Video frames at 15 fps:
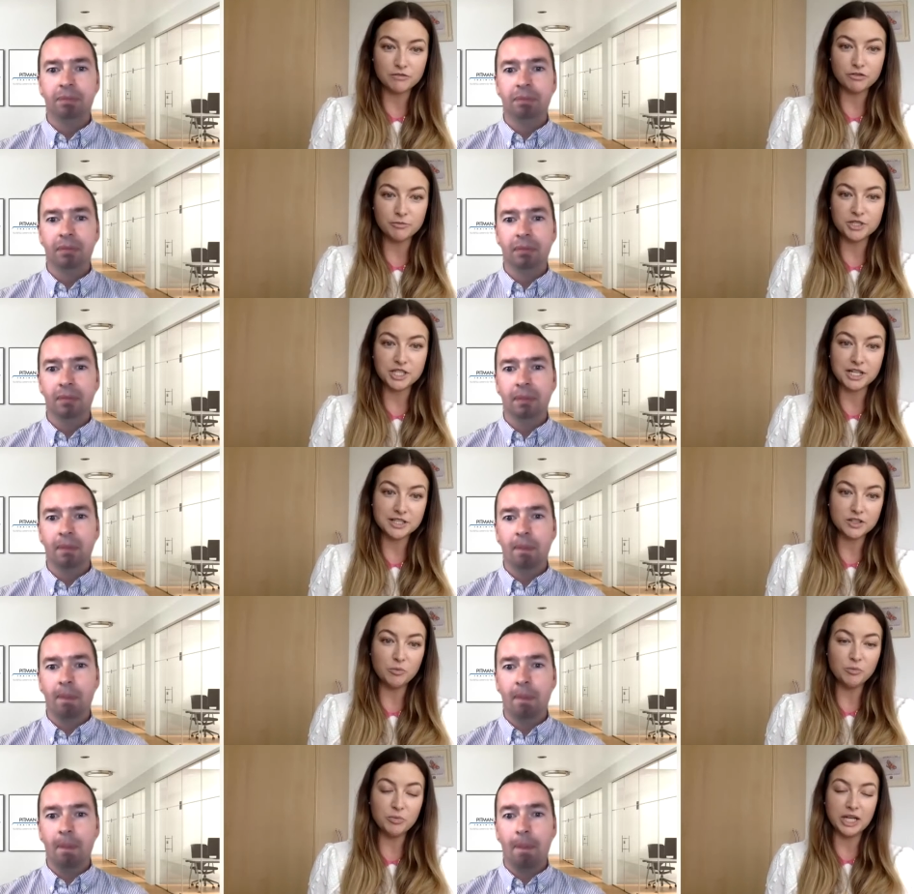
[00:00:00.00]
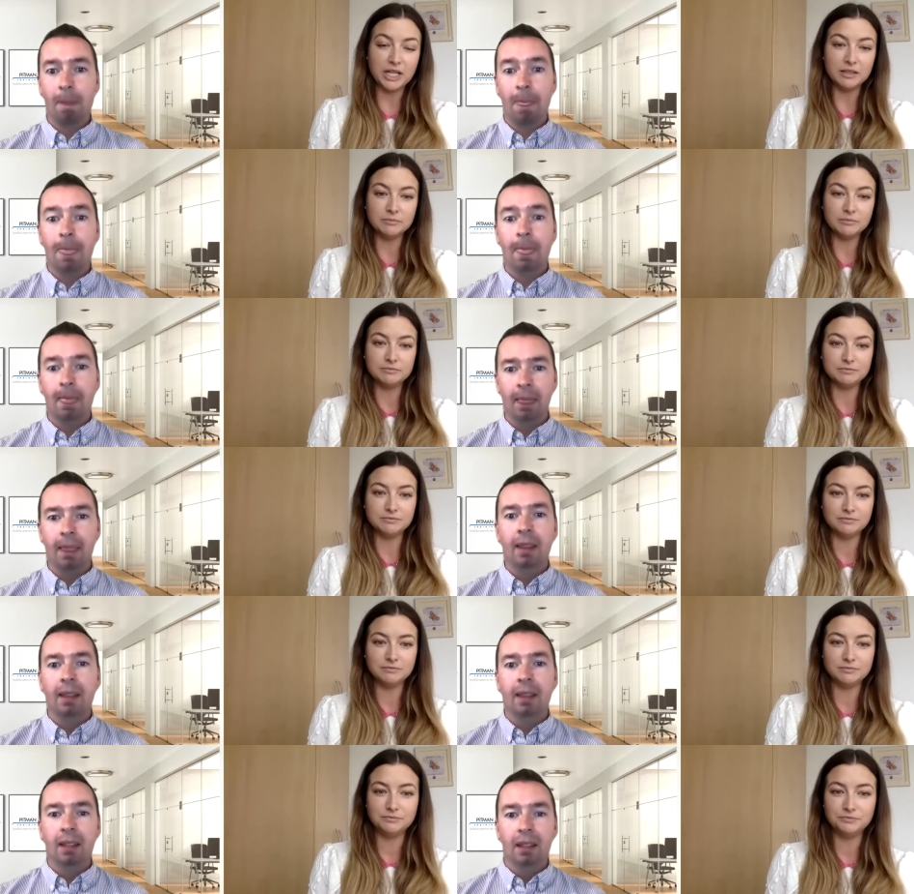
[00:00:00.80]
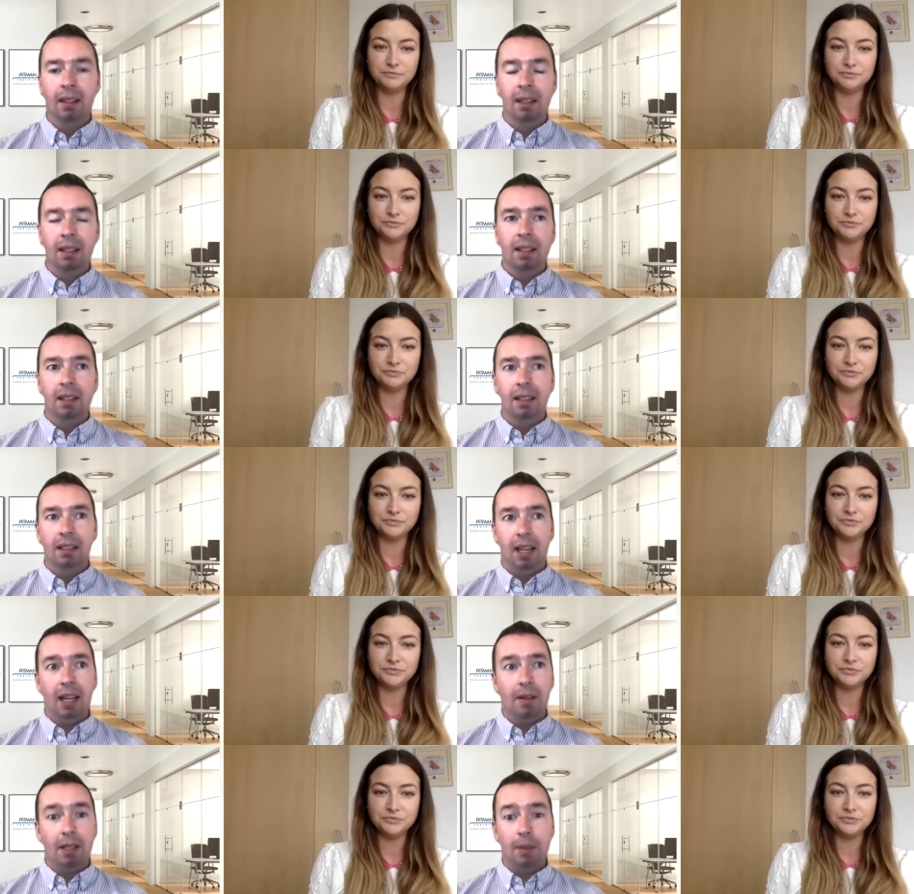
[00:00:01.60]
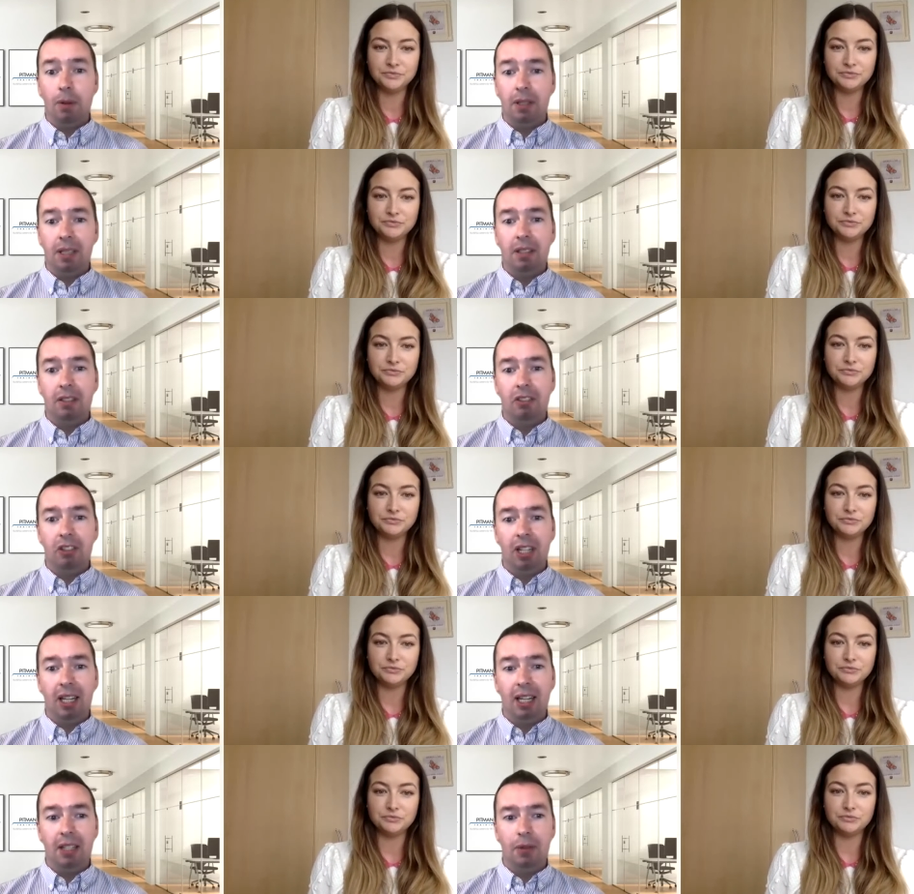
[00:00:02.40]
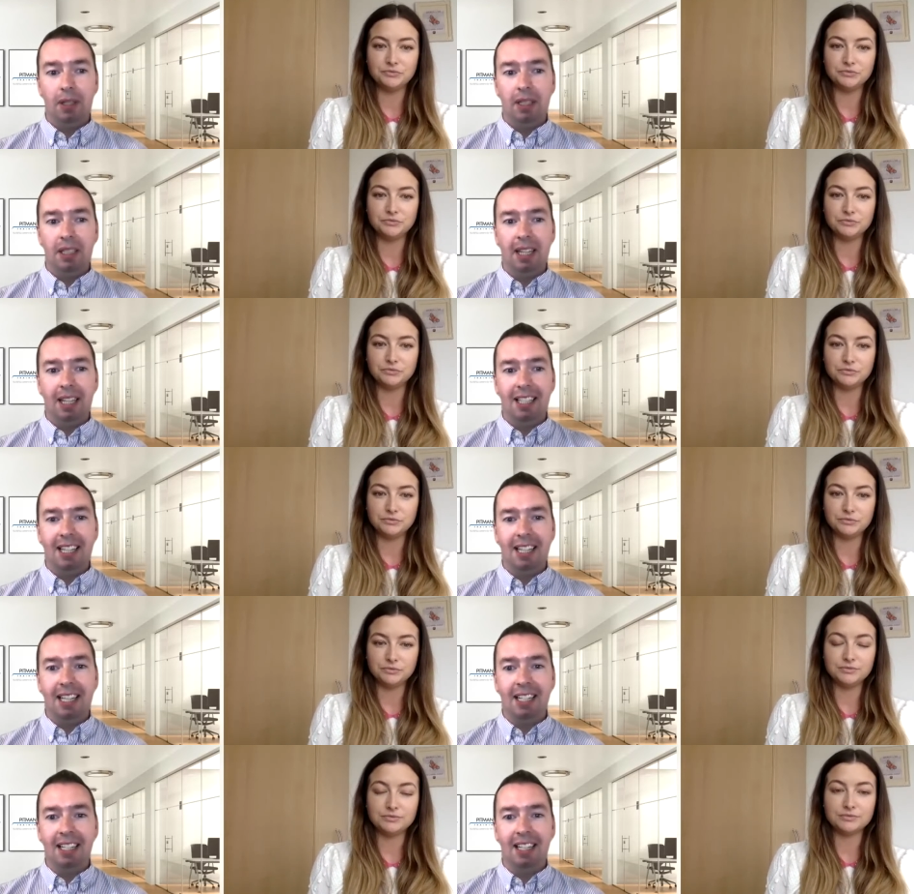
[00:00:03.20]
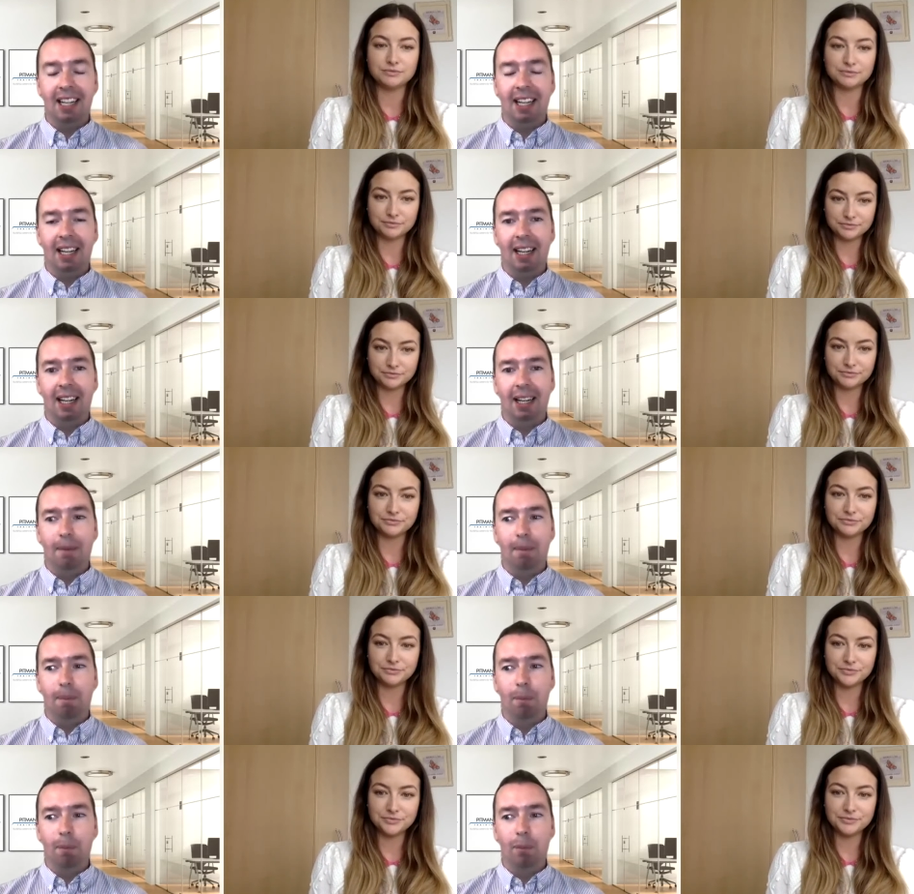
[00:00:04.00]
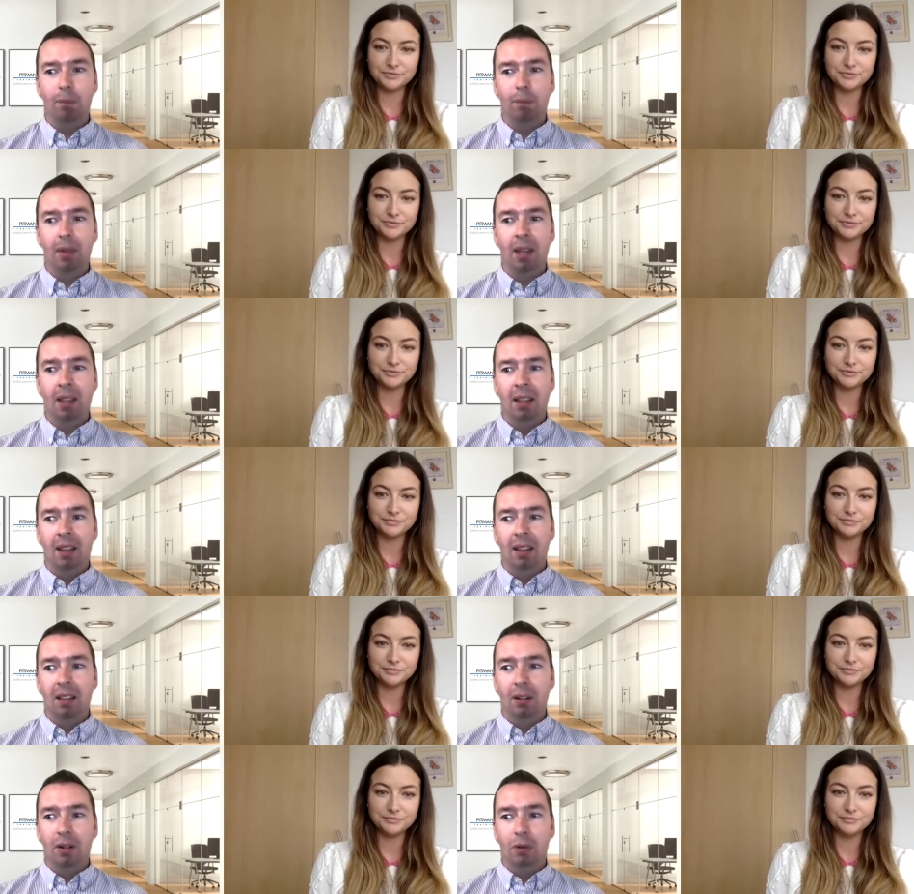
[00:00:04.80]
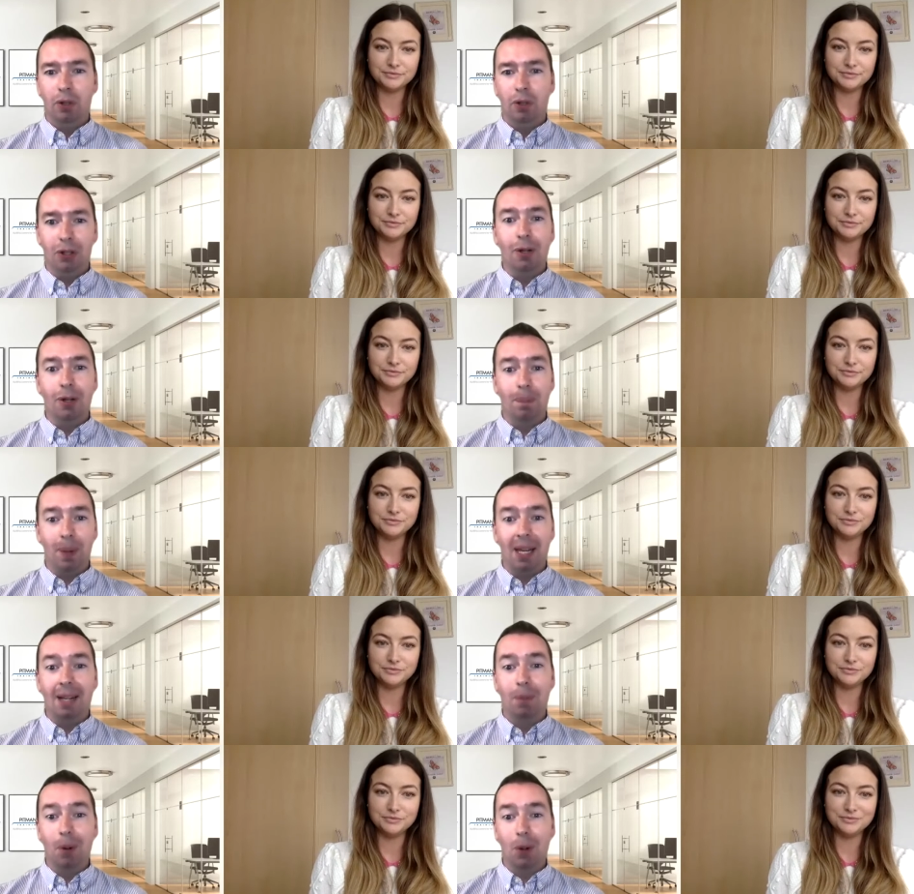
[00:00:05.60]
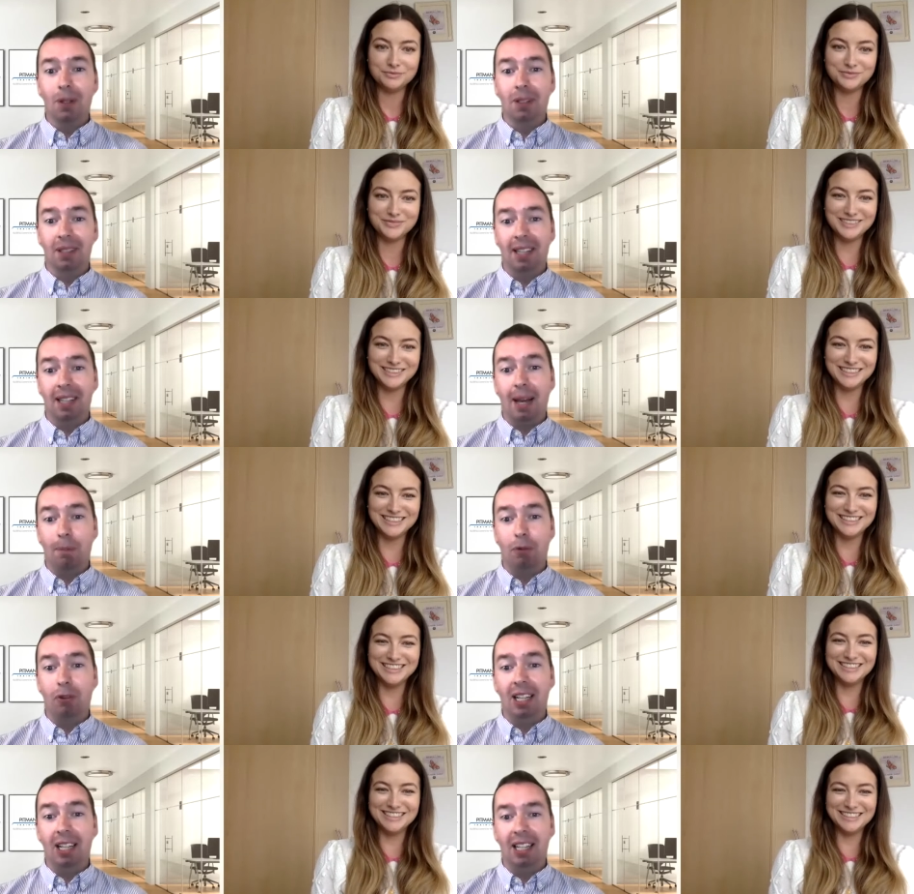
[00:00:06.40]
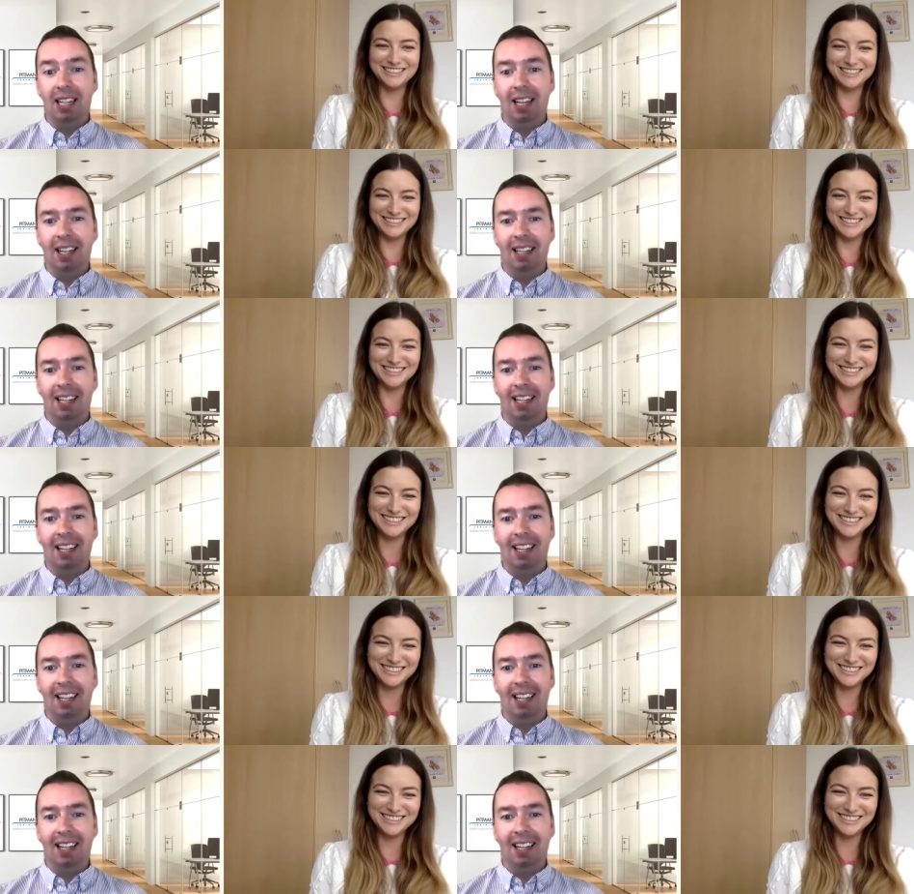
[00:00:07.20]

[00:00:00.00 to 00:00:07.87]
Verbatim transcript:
Speaker 1: from it as a company.
Speaker 2: Yeah, I suppose in July 2019, um, we took a big bold step really i think uh,